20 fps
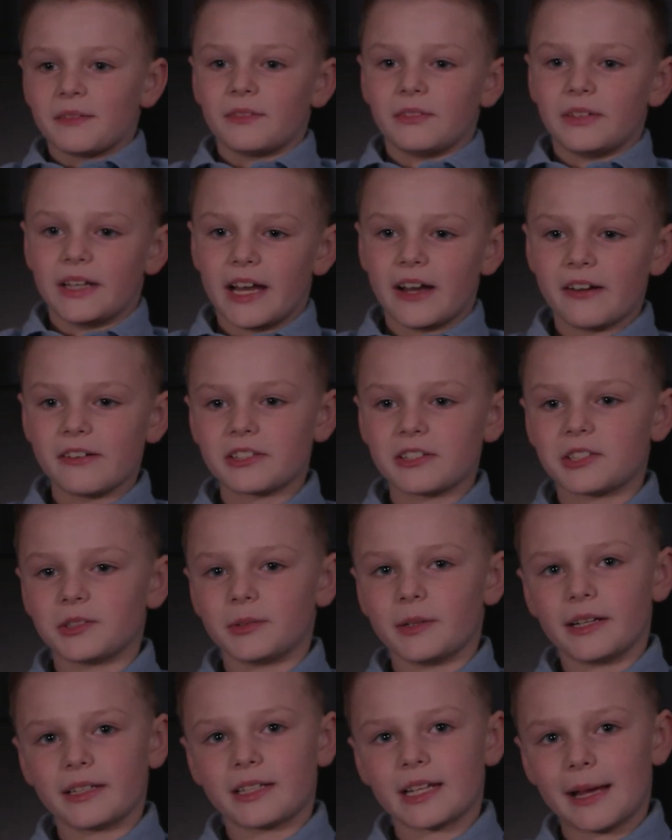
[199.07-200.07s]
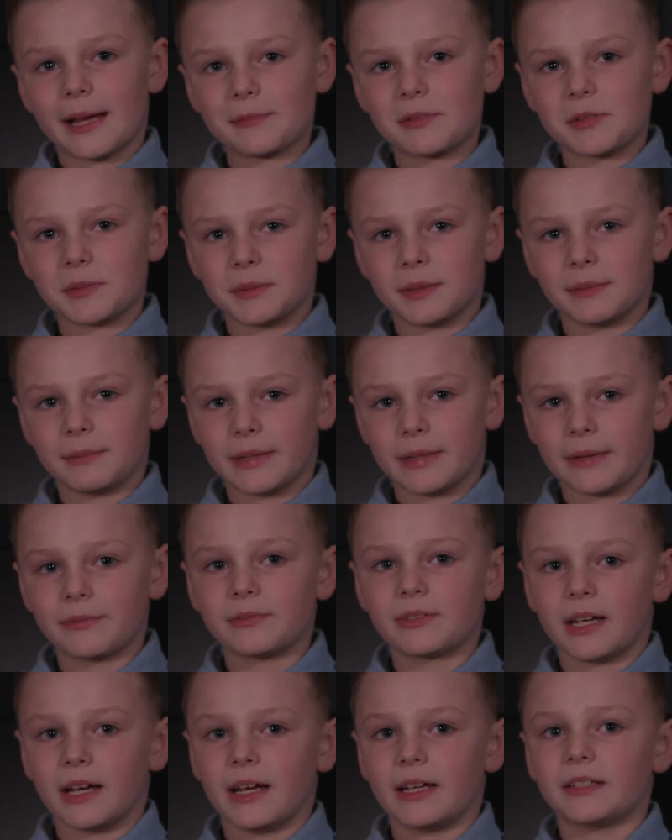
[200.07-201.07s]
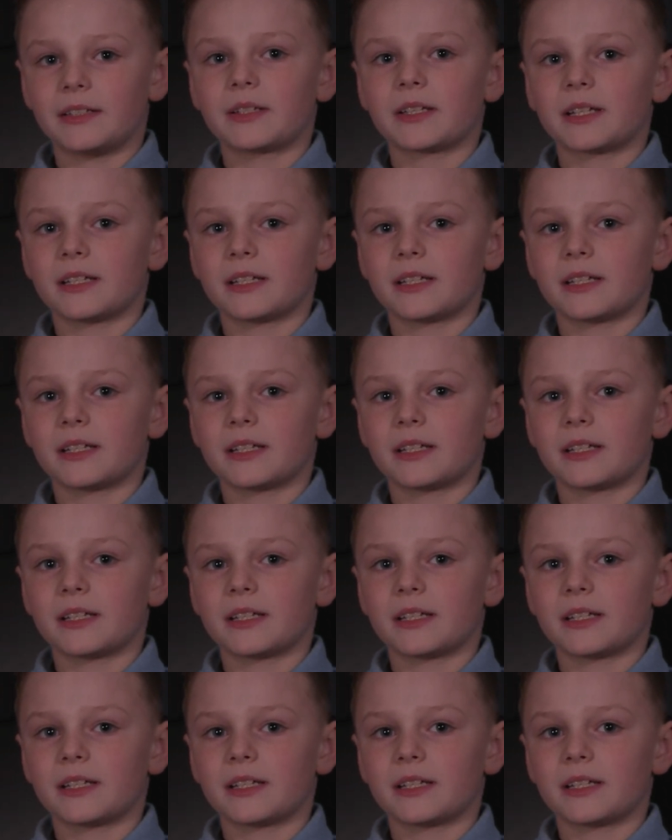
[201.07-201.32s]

Now is the right time to be baptized